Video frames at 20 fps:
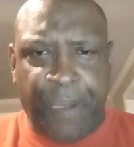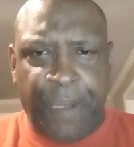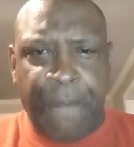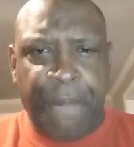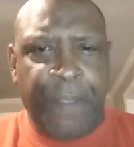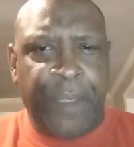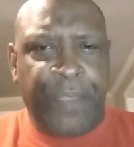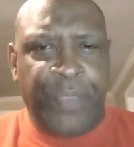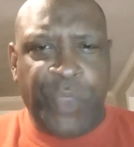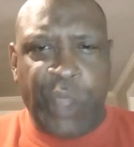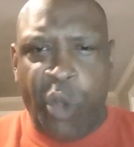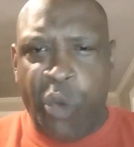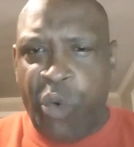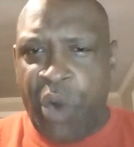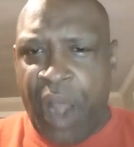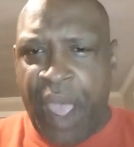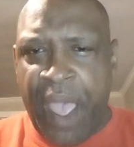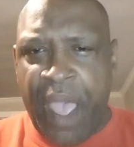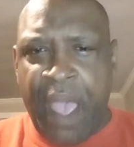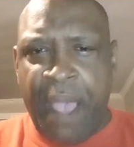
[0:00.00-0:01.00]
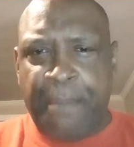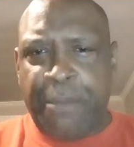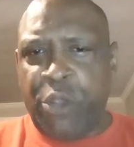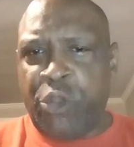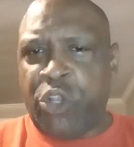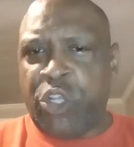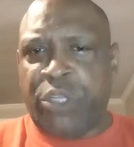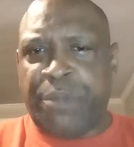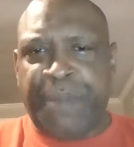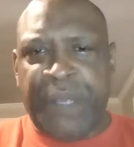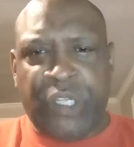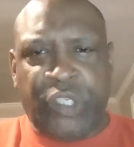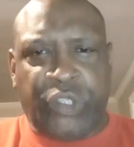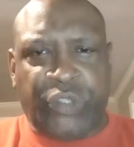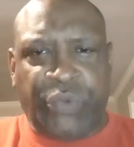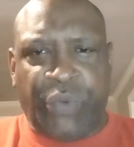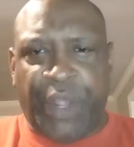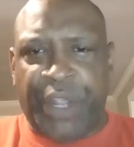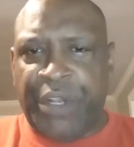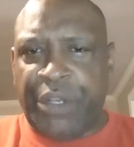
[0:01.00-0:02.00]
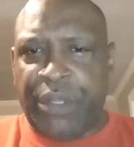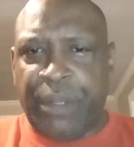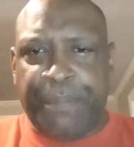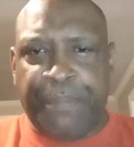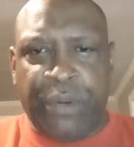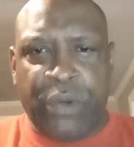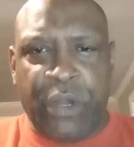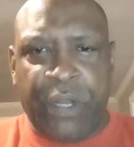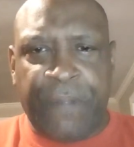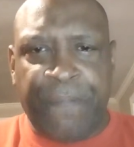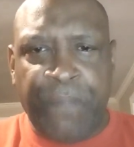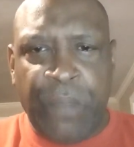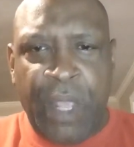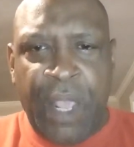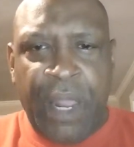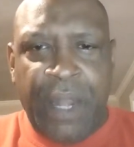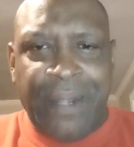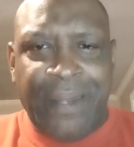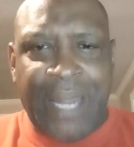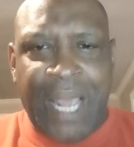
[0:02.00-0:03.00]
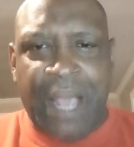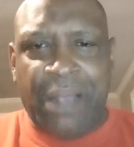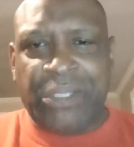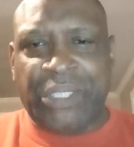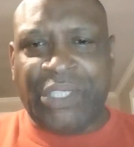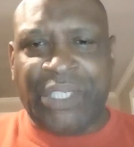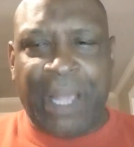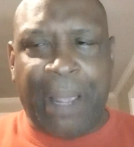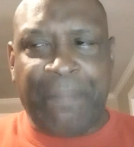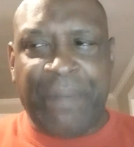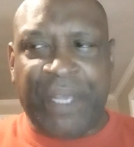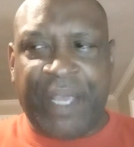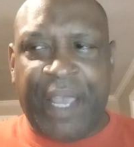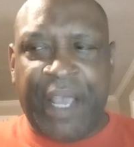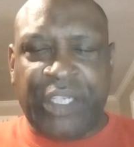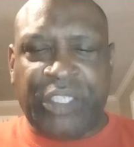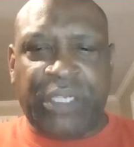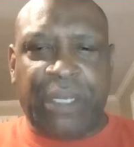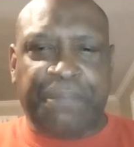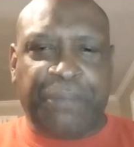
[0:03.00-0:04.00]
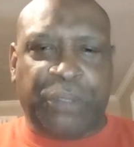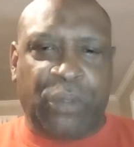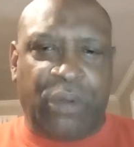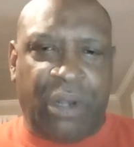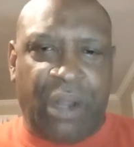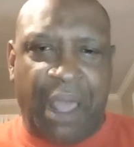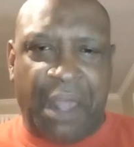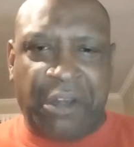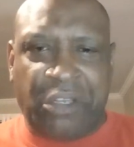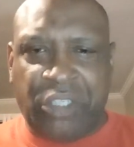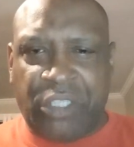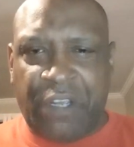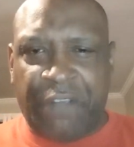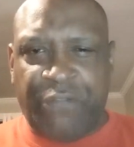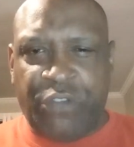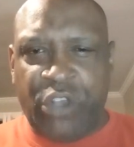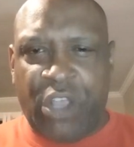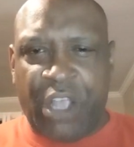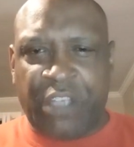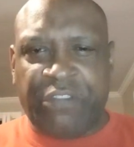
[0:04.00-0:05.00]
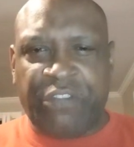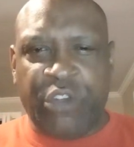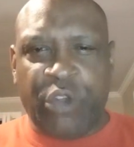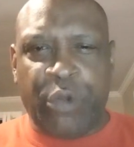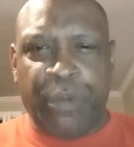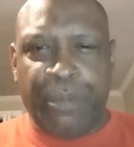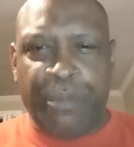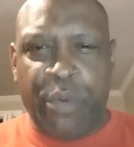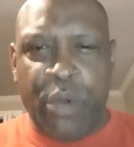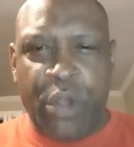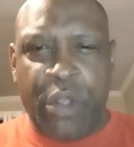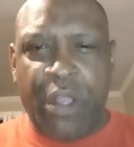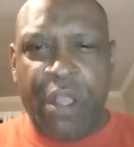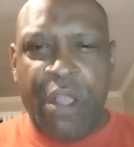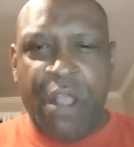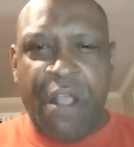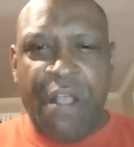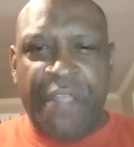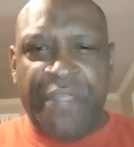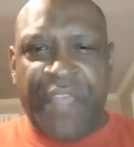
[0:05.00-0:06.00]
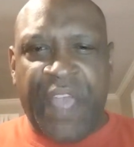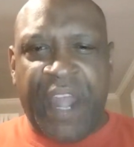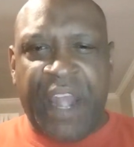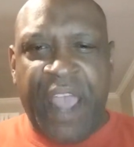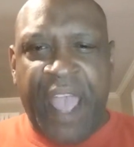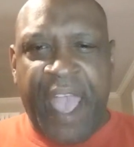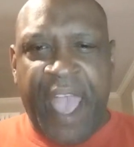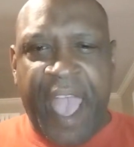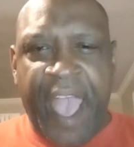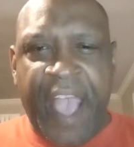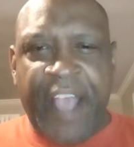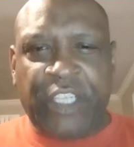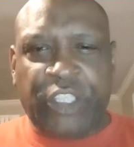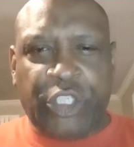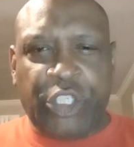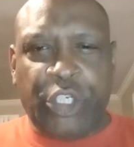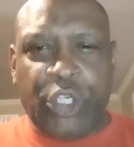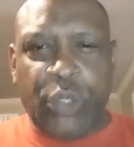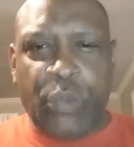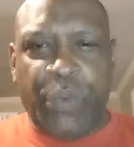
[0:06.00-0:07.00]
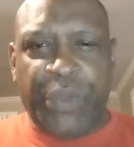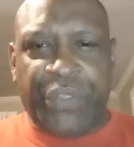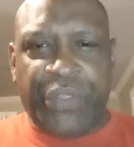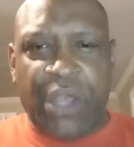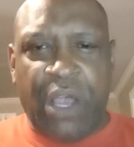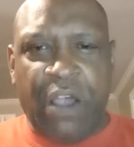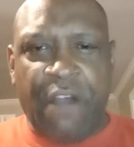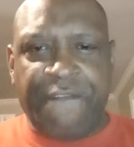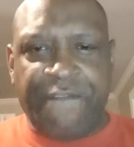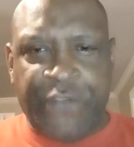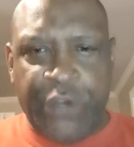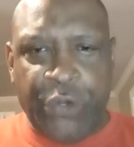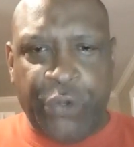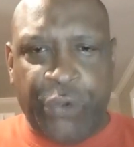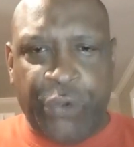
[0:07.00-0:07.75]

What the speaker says: No lab, you just been straight in the book. Now it's time to catch up. So a lot of stuff you guys done in the book that has to do with food.